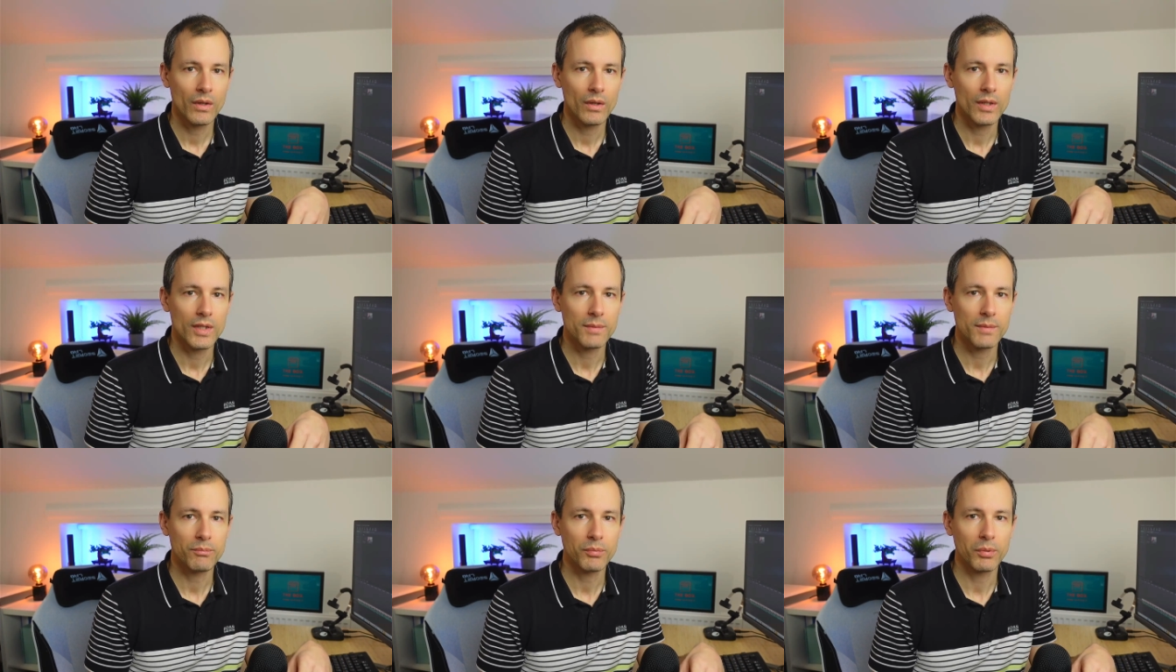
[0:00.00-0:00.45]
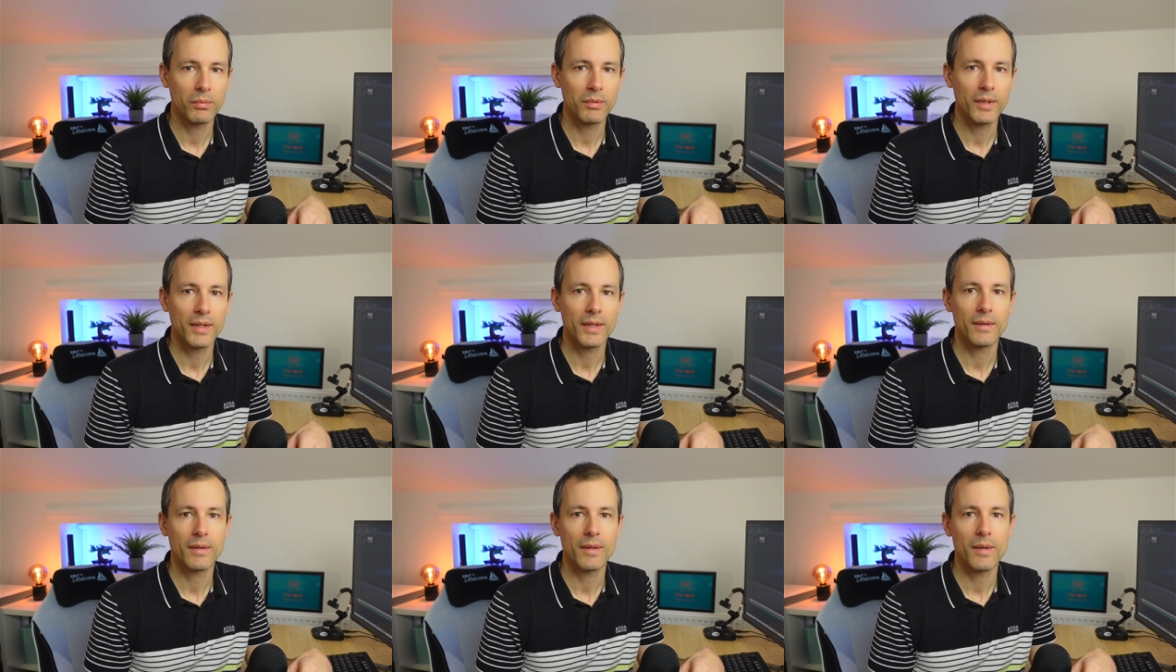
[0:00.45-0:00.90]
is
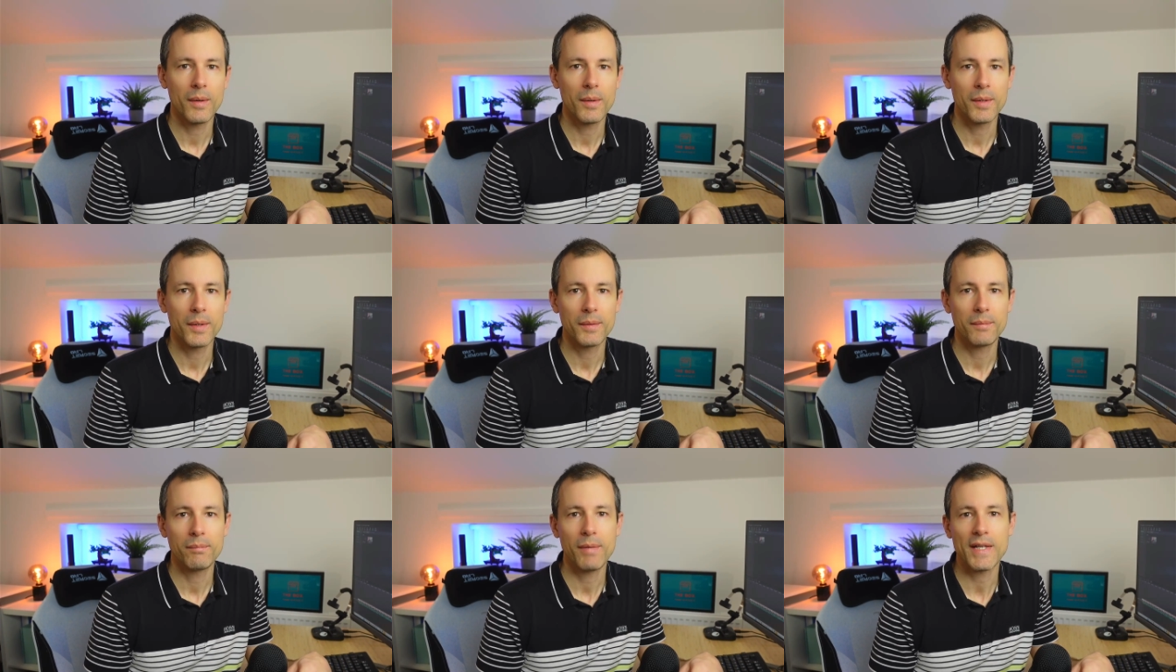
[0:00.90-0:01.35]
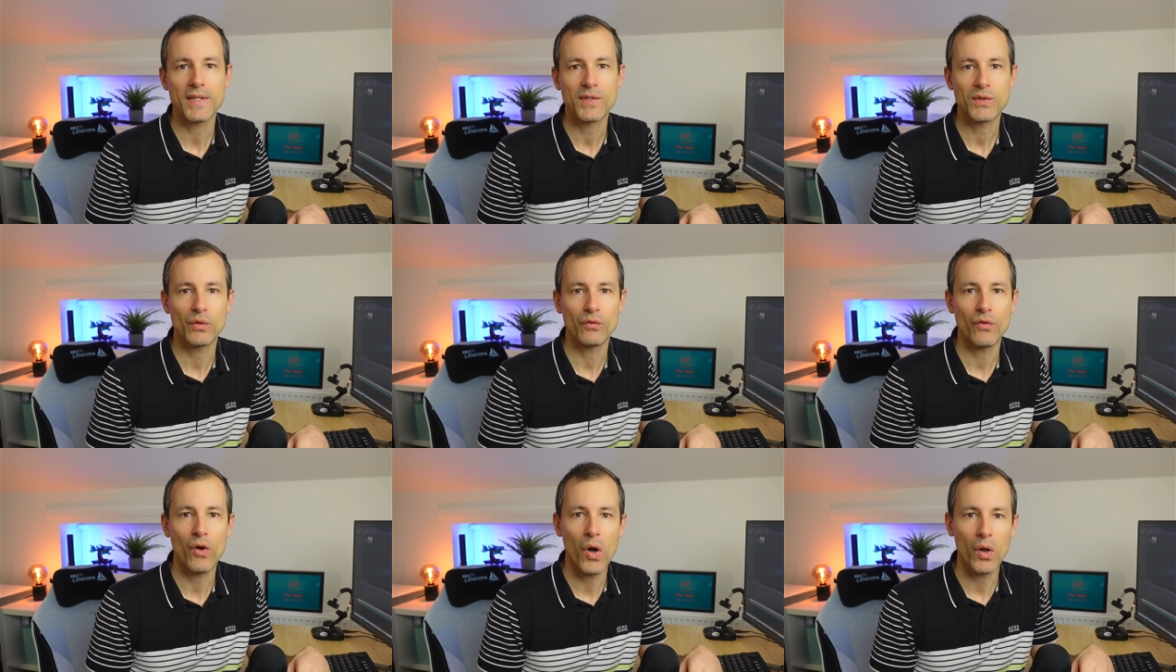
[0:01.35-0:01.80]
probably uh, best
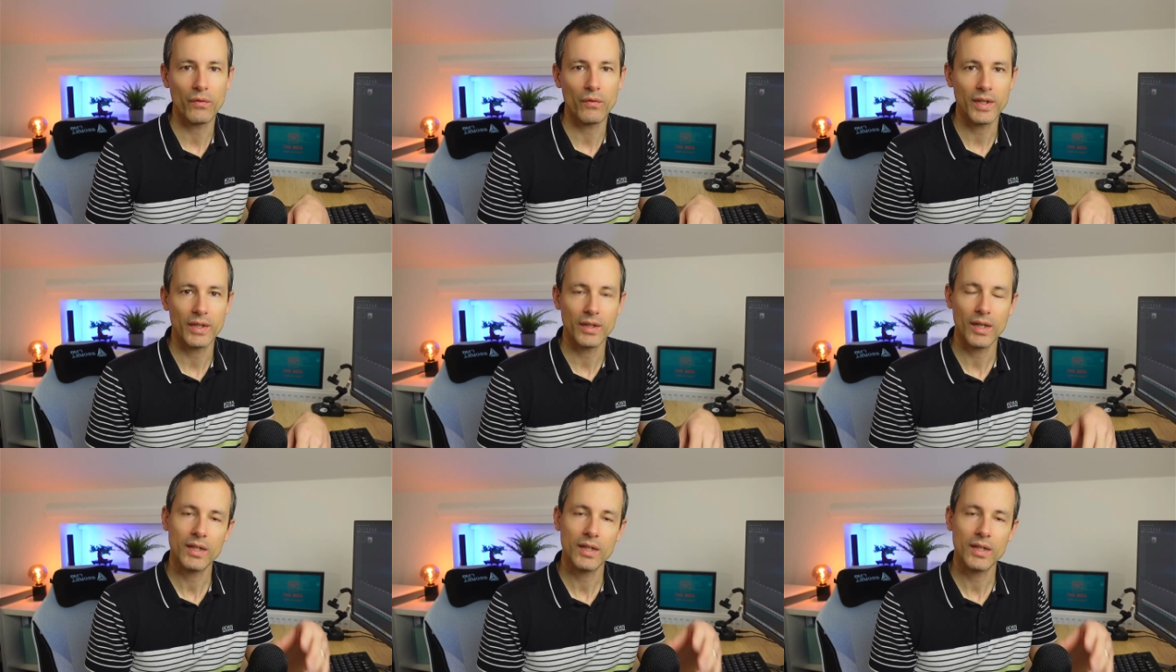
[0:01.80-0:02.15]
of all of that.